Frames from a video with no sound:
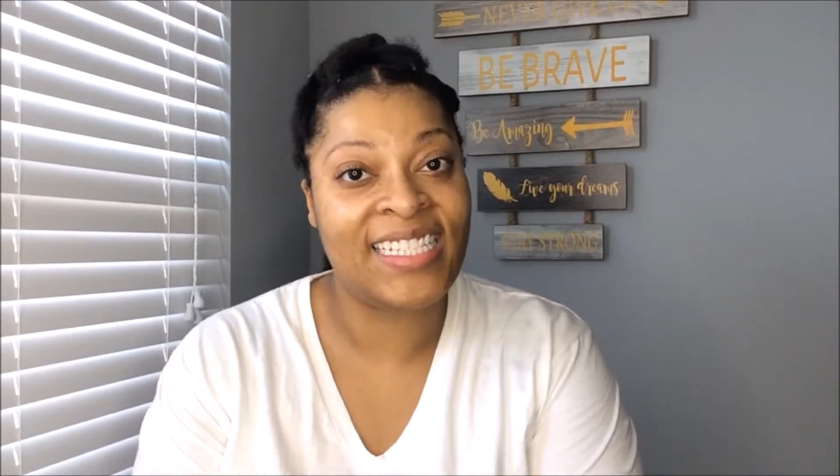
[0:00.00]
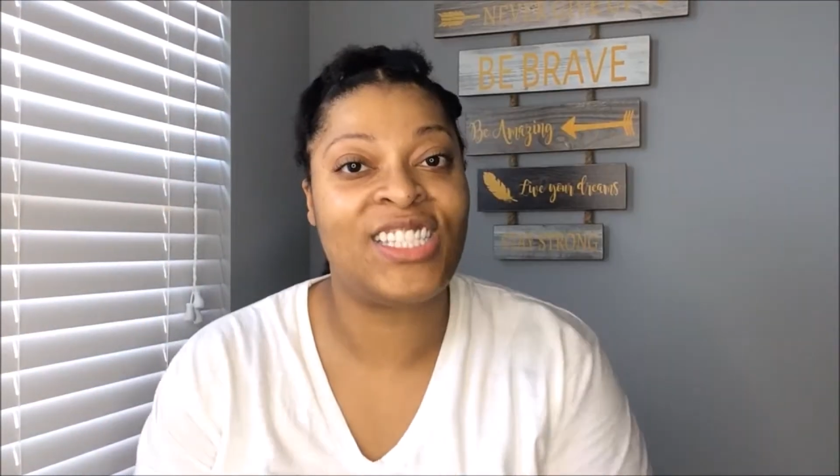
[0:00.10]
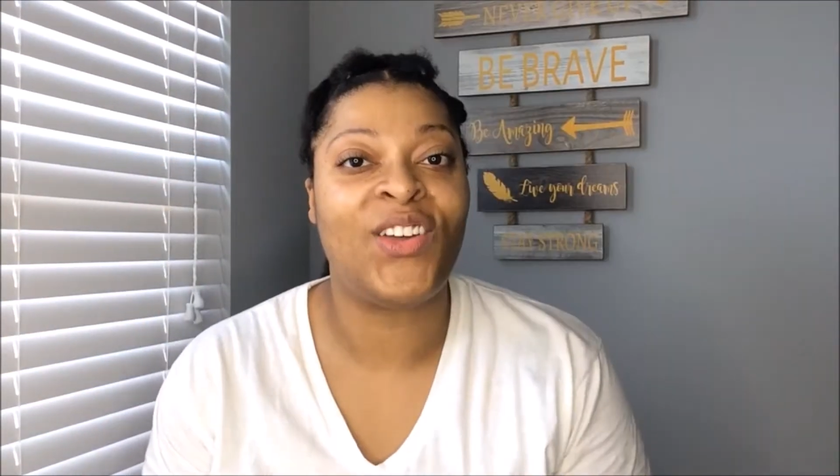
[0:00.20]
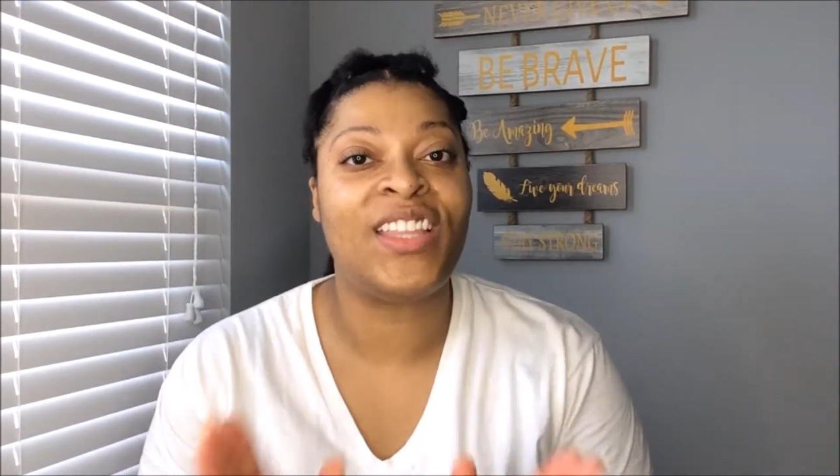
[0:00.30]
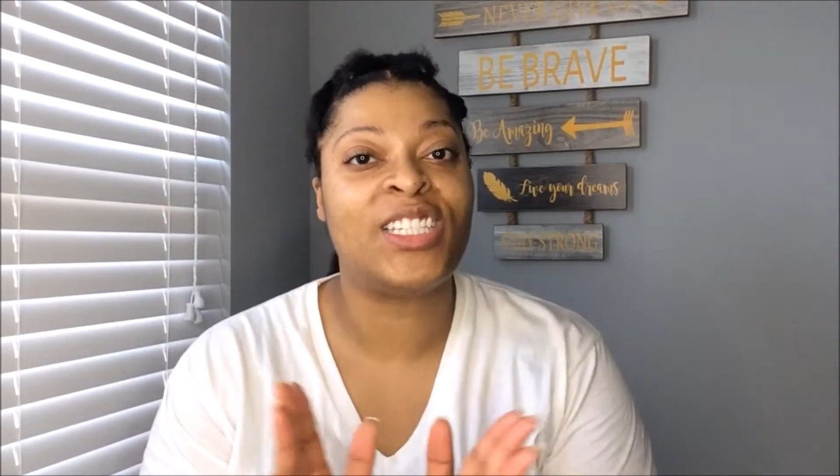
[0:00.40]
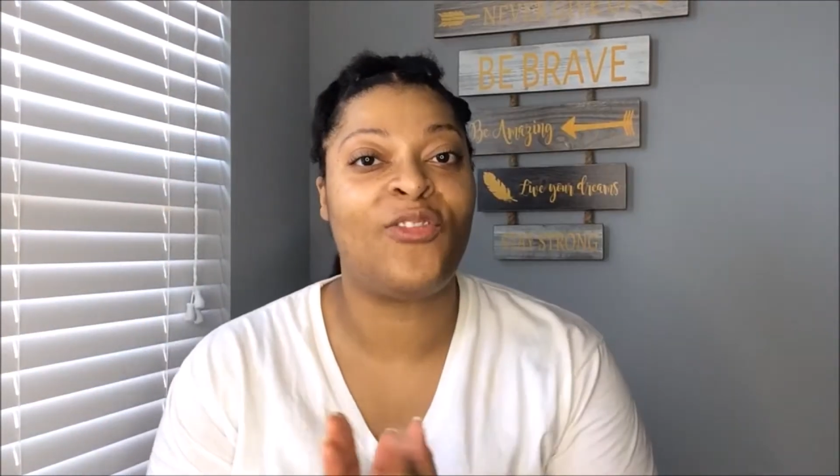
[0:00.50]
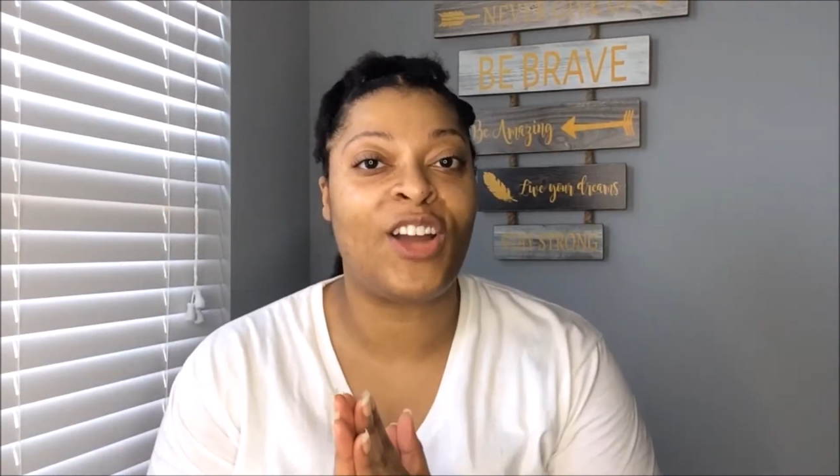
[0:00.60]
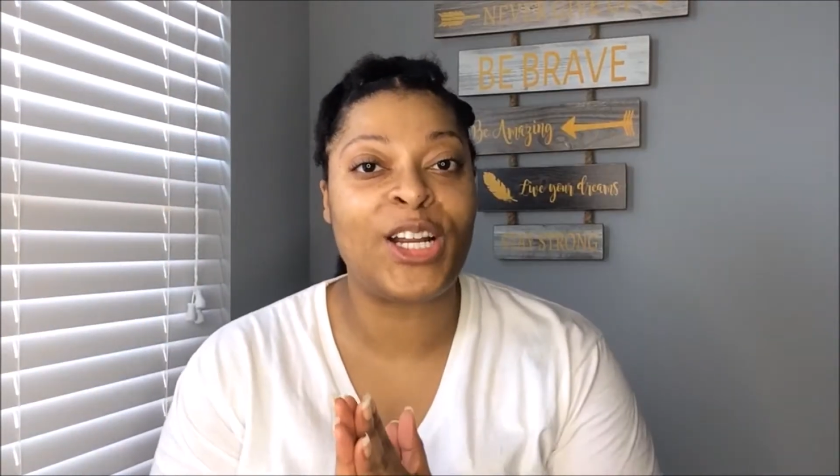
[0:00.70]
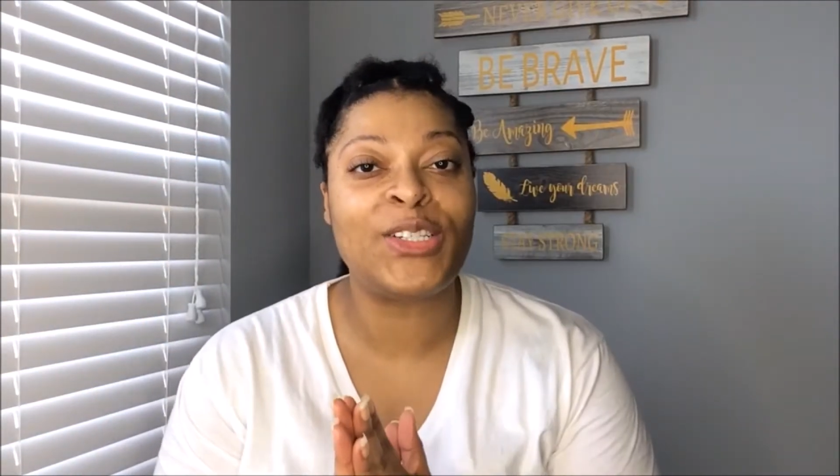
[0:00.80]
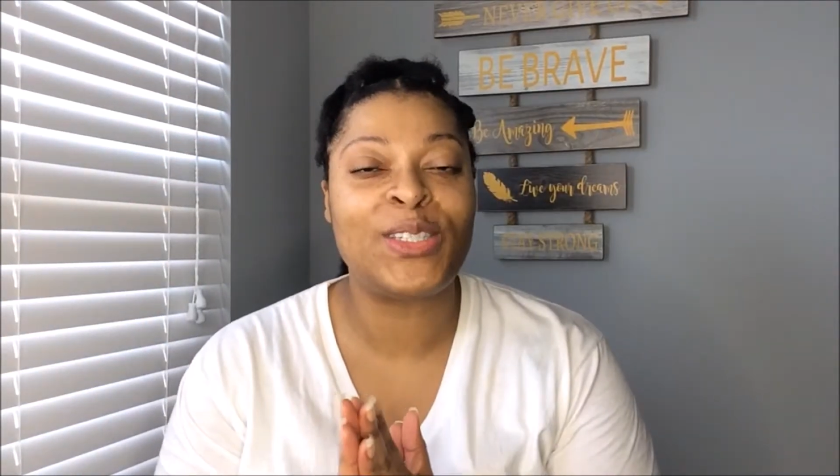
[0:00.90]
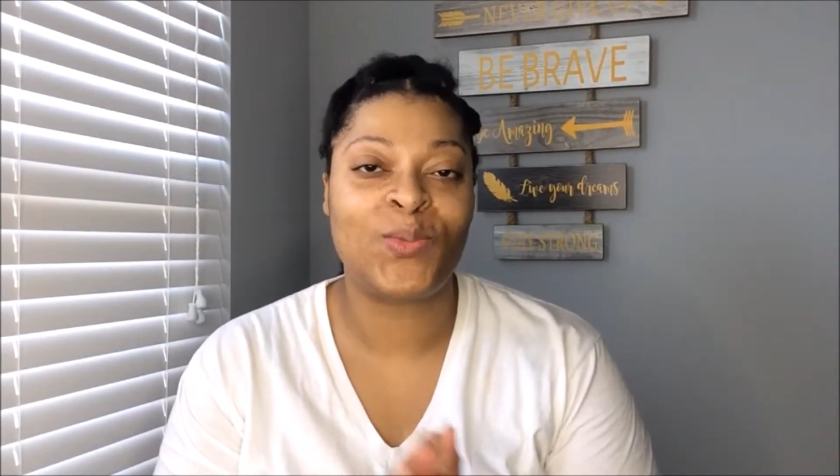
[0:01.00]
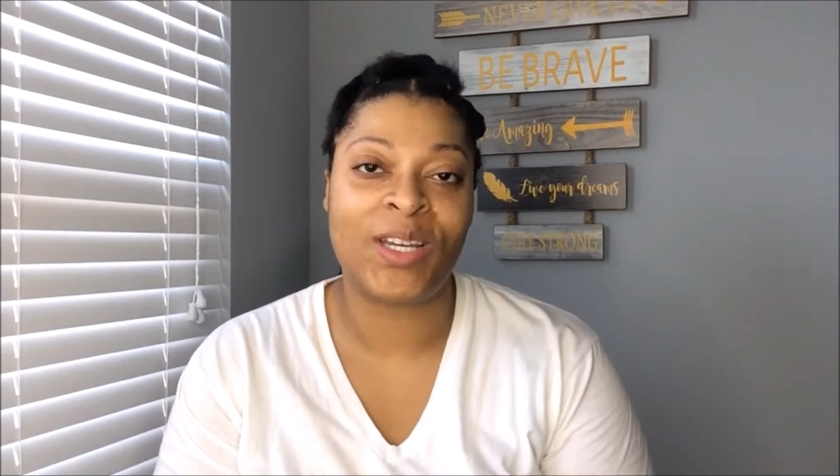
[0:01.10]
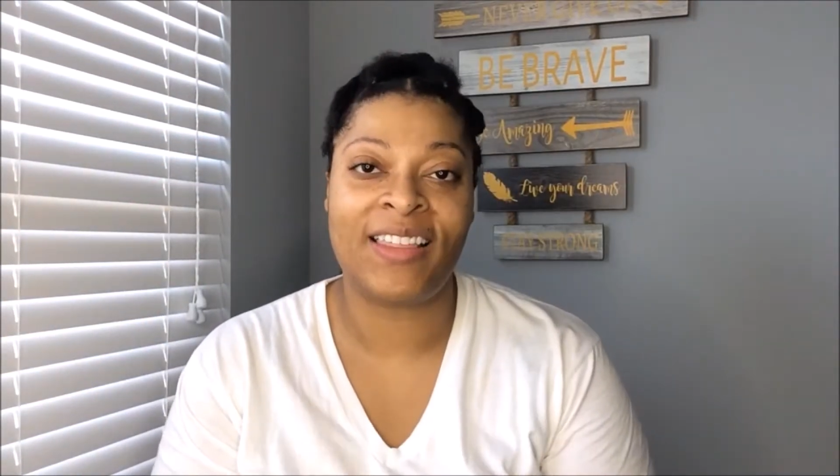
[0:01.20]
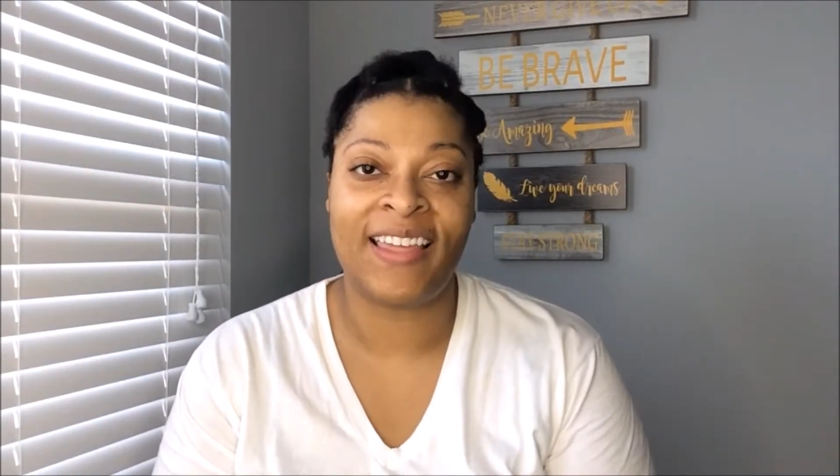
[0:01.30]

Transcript: So this first one